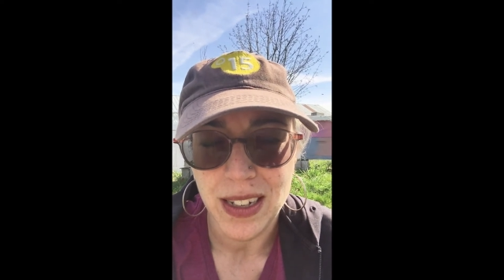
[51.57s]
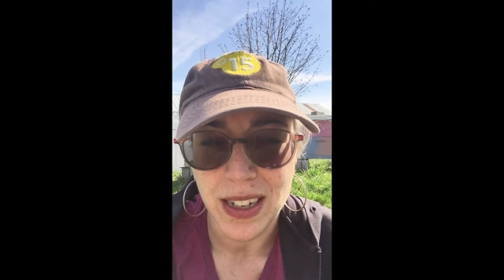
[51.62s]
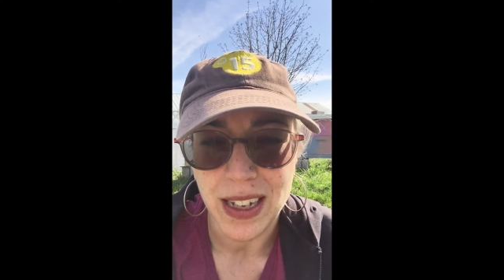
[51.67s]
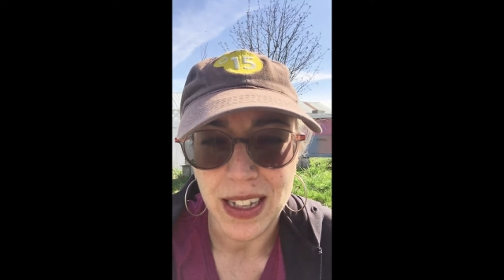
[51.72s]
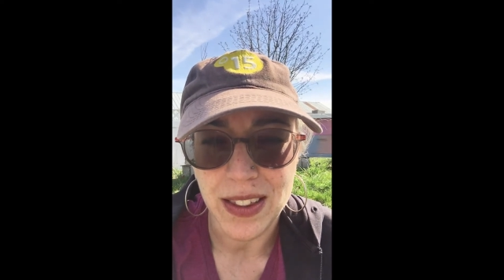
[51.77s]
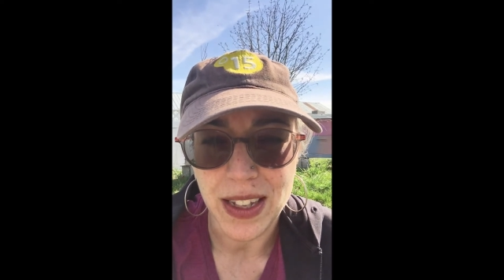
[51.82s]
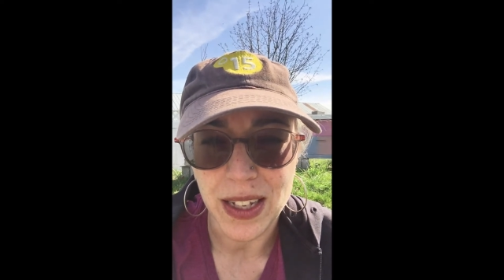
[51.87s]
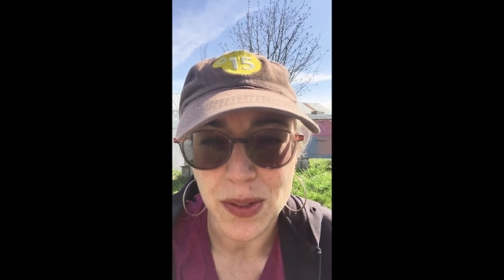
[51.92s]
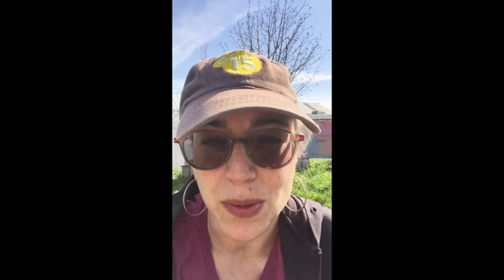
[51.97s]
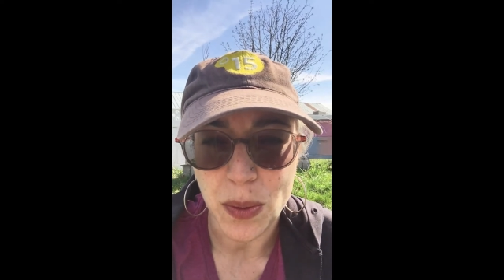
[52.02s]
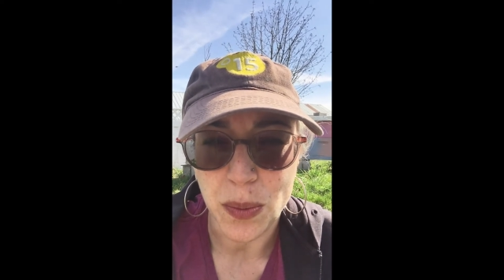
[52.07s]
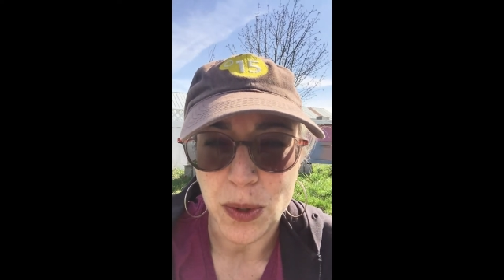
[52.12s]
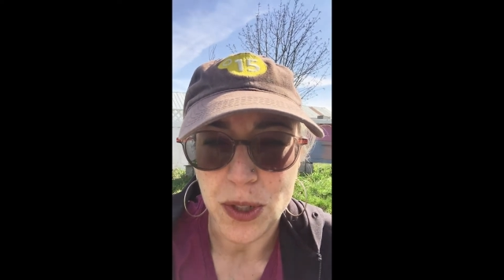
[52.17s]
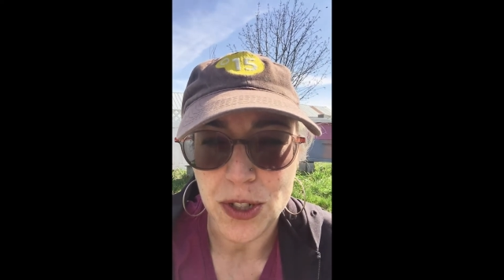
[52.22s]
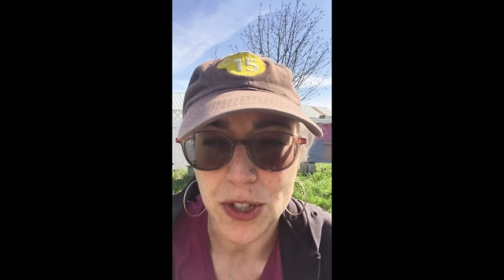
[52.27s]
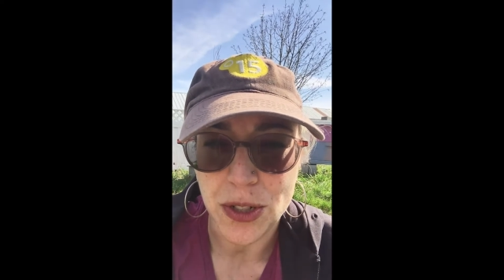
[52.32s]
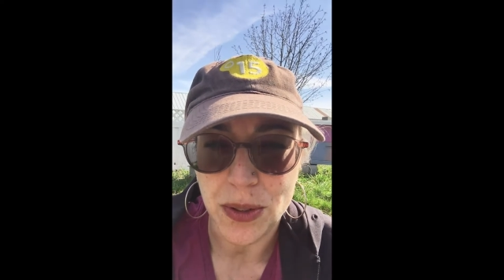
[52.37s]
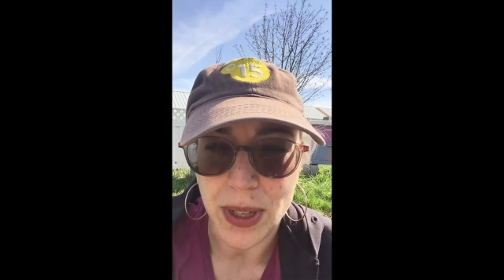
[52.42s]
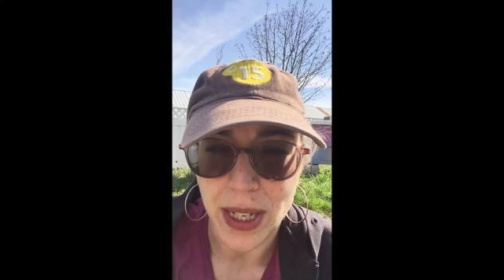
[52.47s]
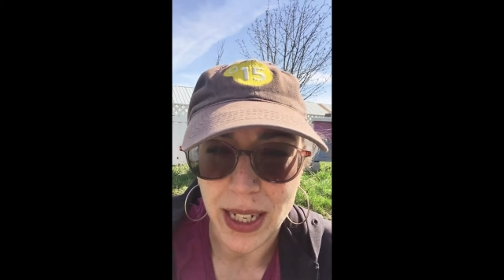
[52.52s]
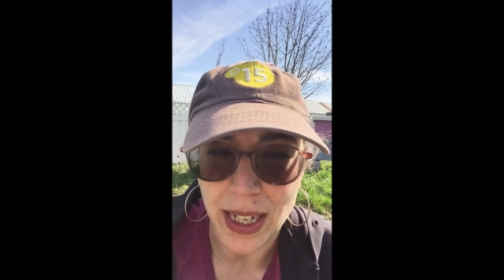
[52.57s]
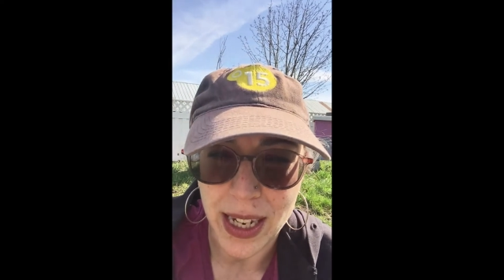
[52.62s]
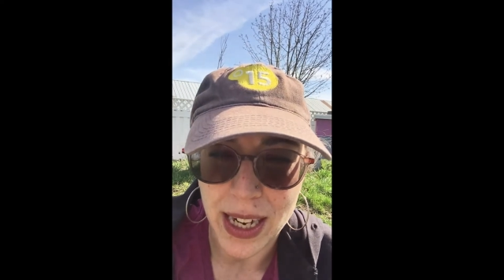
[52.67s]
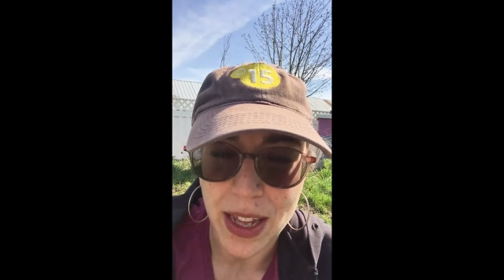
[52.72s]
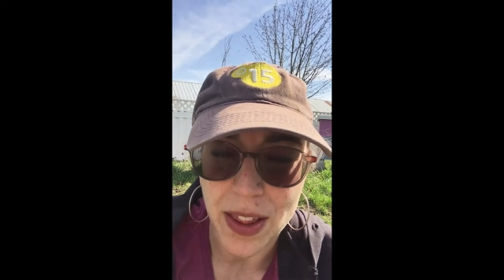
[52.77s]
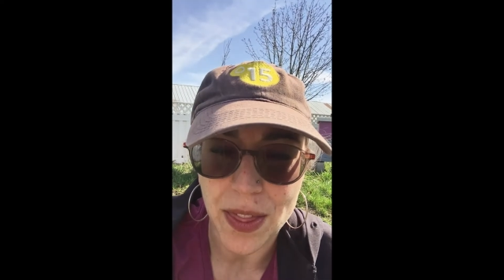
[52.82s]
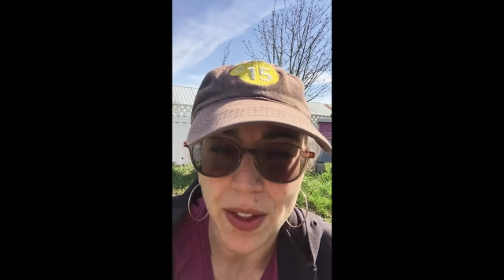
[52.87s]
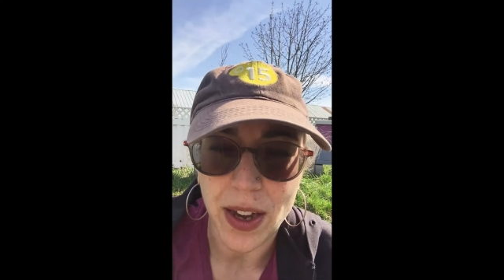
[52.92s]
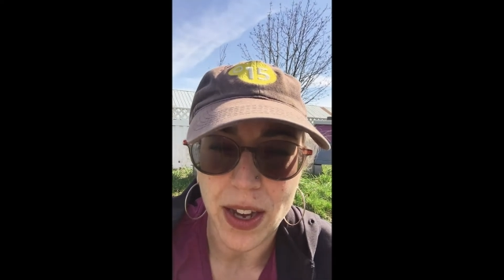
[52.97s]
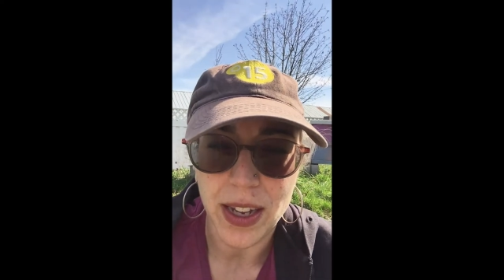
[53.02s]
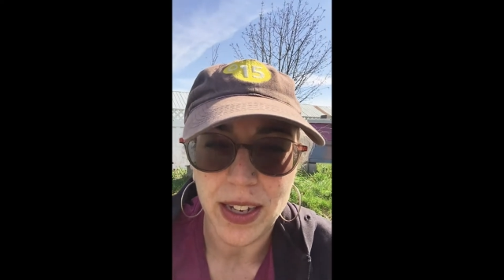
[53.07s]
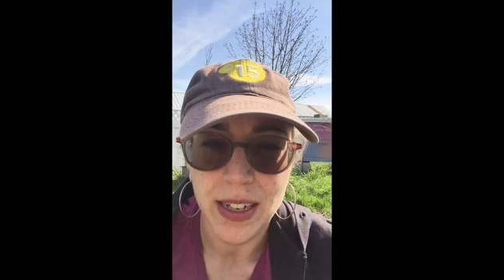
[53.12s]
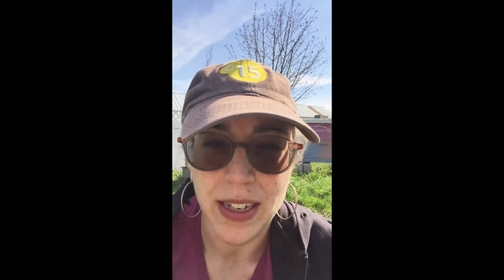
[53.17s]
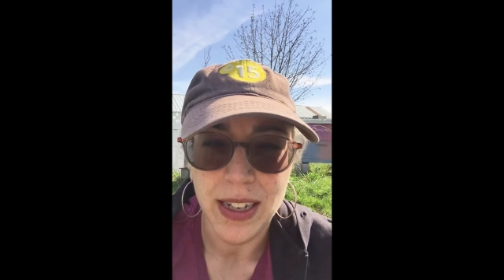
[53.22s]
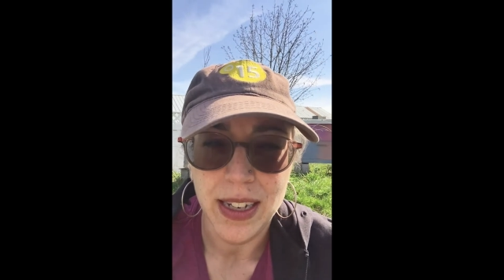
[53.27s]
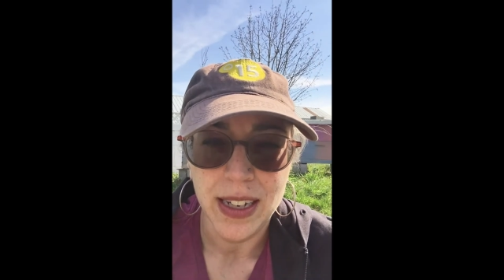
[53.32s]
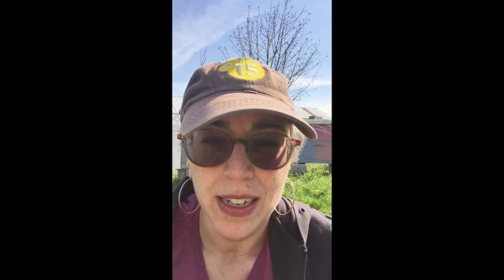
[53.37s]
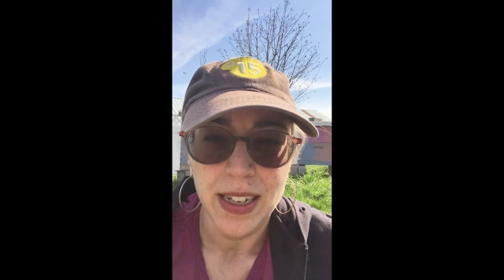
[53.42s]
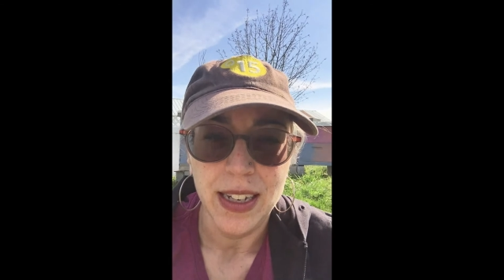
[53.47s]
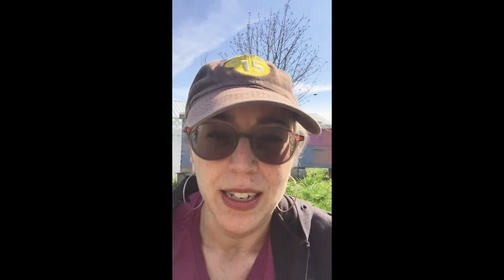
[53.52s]
And that's what we're doing. And I thought,
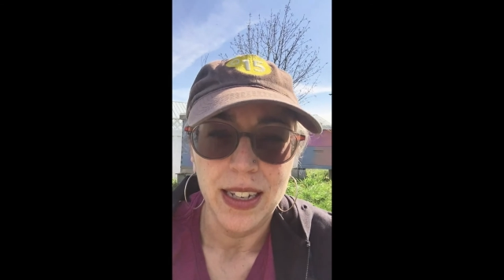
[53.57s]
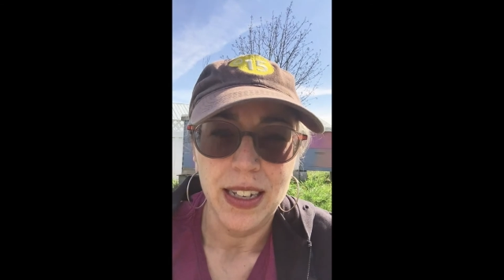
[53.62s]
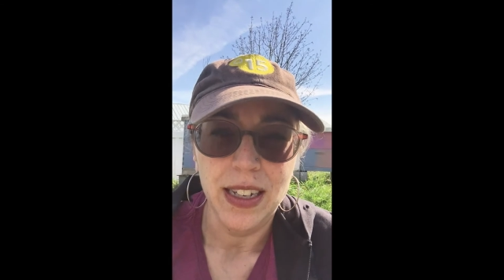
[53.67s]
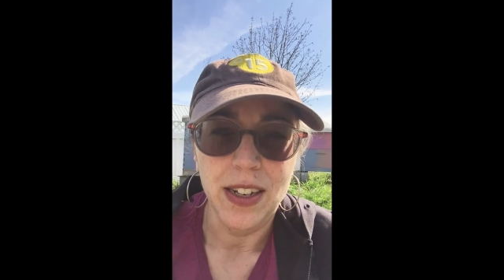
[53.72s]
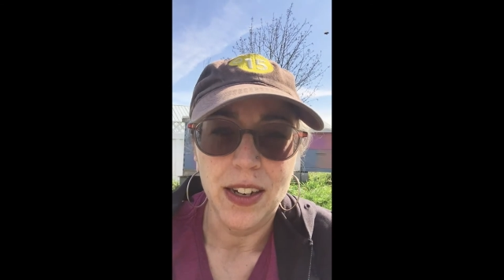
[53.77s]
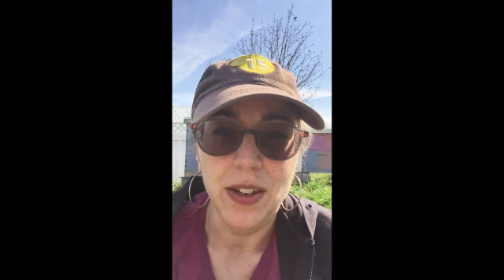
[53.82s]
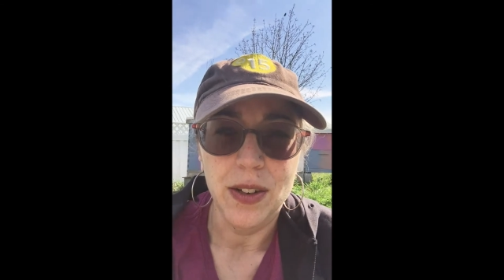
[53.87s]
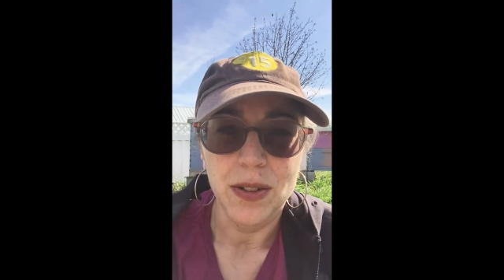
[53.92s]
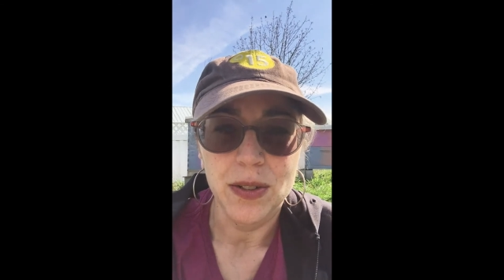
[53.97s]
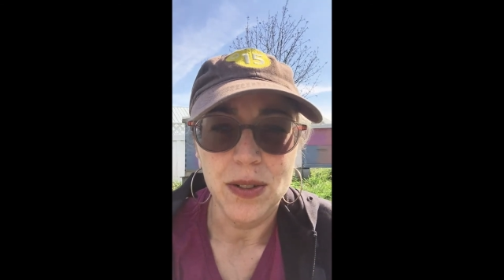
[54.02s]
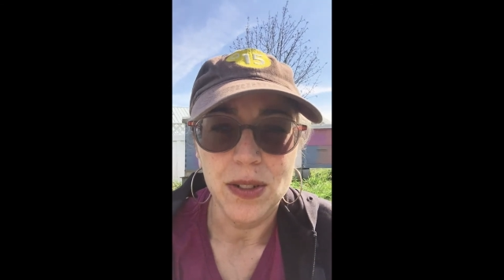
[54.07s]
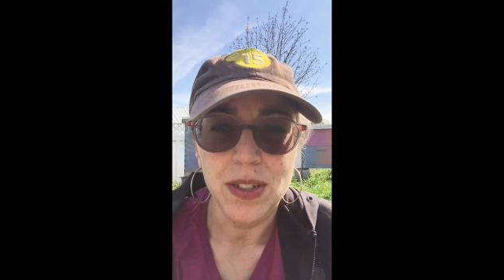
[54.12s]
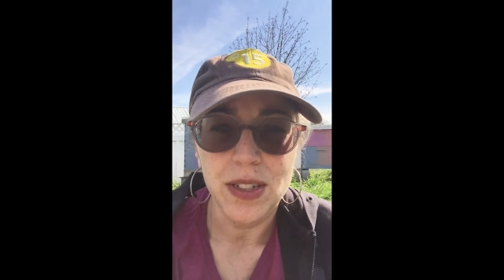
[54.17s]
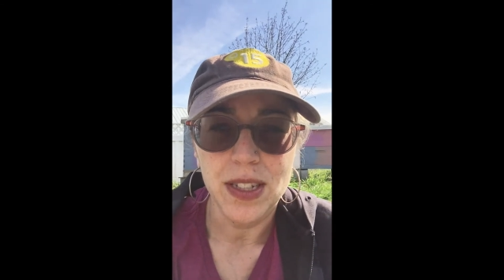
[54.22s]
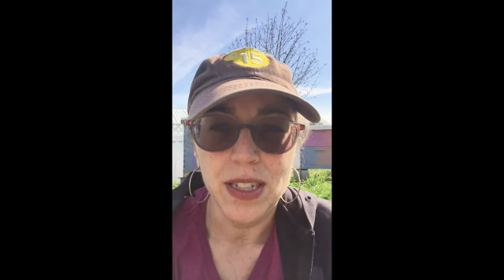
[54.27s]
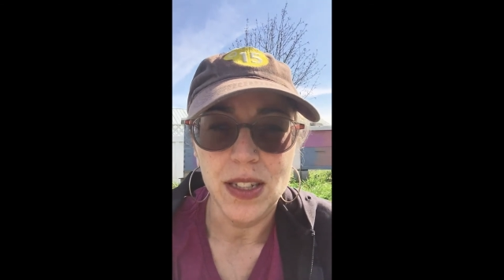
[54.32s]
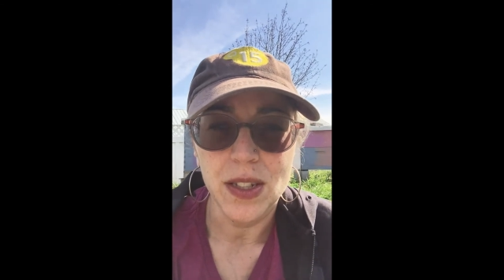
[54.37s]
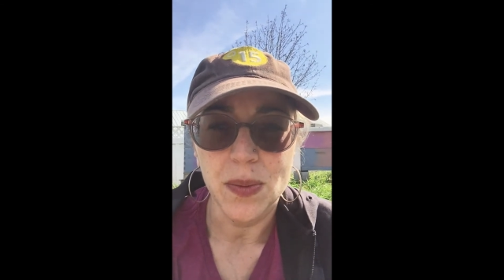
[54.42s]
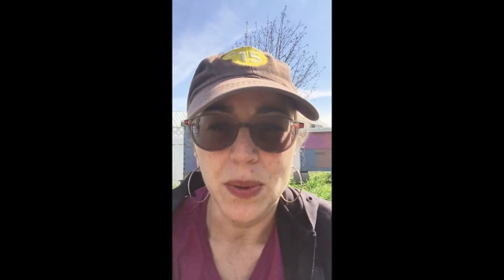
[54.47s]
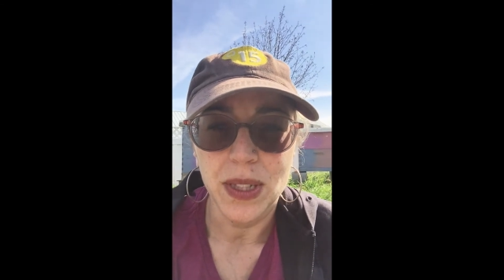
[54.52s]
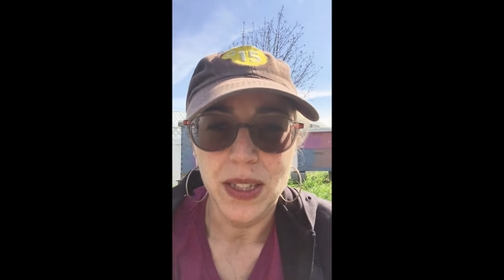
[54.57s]
since